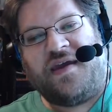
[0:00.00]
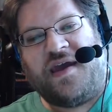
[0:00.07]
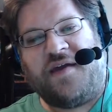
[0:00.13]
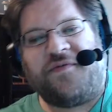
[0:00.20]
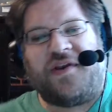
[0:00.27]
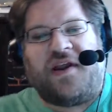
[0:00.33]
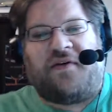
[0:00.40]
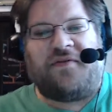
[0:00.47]

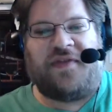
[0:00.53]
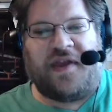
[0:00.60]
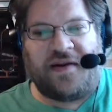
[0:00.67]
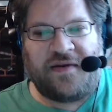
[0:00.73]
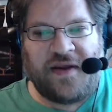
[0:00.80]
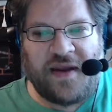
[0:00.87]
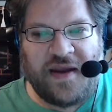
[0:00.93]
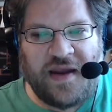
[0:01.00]
Every now and
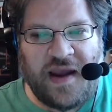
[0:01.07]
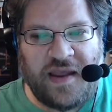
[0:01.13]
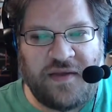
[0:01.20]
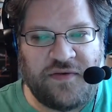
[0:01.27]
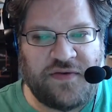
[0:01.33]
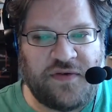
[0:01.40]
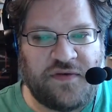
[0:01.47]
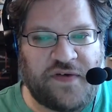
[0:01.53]
then, I
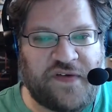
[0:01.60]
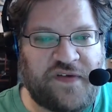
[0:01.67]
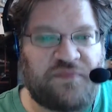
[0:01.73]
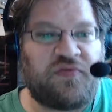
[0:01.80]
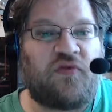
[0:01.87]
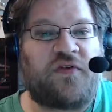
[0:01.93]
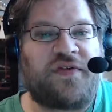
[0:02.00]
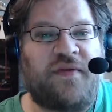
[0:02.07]
like to
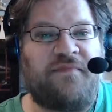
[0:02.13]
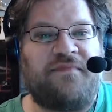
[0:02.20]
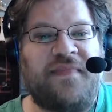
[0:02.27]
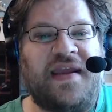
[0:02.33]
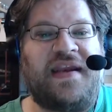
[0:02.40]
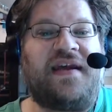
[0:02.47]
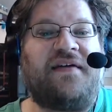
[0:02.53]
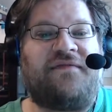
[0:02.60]
explore the
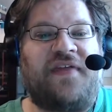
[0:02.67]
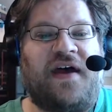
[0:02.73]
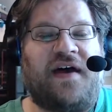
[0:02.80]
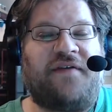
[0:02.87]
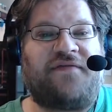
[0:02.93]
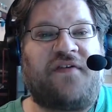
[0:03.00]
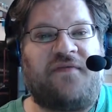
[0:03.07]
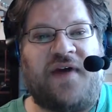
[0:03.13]
meaning of the
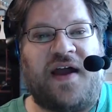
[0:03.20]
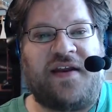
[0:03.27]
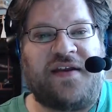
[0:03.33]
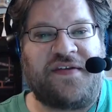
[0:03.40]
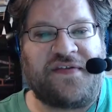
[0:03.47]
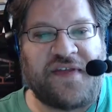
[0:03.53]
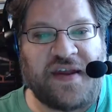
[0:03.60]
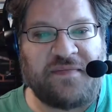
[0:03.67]
Haftarah in a
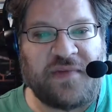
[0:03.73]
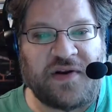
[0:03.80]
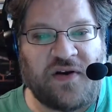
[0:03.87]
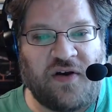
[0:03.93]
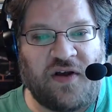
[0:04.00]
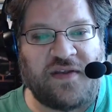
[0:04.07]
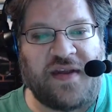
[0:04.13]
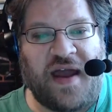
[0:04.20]
segment
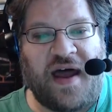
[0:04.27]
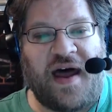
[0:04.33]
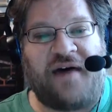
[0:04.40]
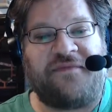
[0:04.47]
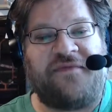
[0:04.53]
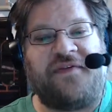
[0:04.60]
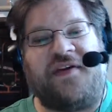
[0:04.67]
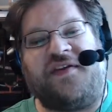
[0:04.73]
called
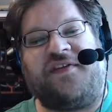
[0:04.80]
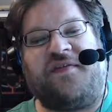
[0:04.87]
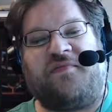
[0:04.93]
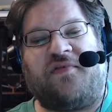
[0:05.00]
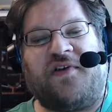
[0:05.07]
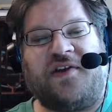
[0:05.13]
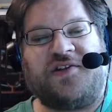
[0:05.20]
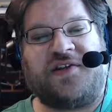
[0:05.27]
Haf
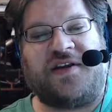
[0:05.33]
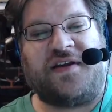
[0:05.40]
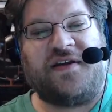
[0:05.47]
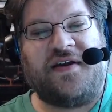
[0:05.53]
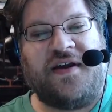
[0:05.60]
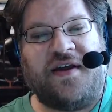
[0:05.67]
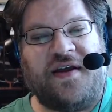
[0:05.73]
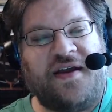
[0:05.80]
Inspiration.
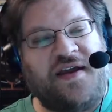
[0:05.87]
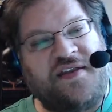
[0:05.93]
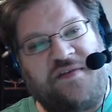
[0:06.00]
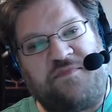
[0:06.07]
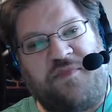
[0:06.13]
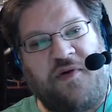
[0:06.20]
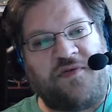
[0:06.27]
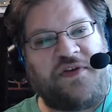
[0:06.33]
It's
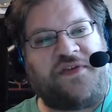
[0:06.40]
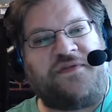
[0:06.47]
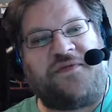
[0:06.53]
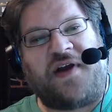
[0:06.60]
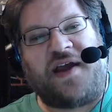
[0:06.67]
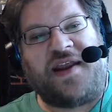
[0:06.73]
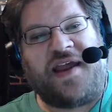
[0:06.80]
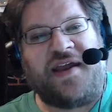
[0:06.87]
Bonus
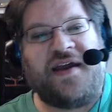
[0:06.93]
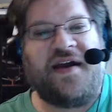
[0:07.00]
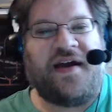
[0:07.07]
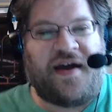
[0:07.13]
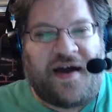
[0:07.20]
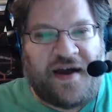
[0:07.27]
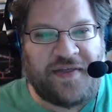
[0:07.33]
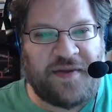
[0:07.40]
Friday
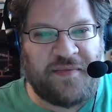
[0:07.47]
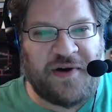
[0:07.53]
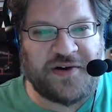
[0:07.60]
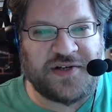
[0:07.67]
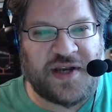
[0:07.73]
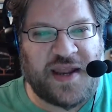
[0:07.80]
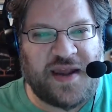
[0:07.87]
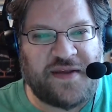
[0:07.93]
on the
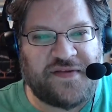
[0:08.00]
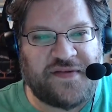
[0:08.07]
ParshaCast.